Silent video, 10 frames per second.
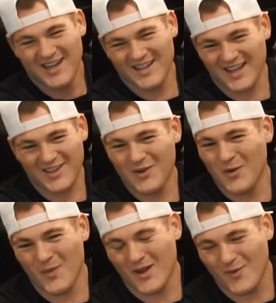Like, you
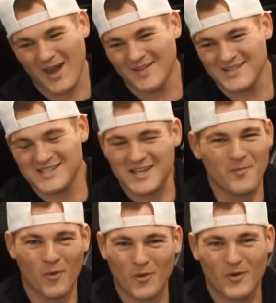don't want to ride in this
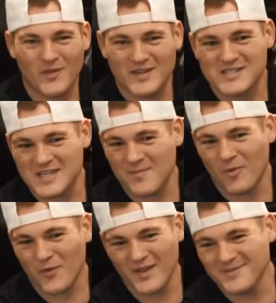seat more
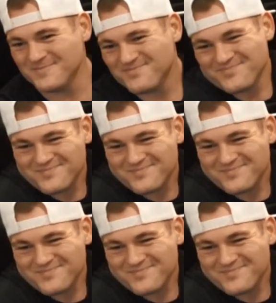than,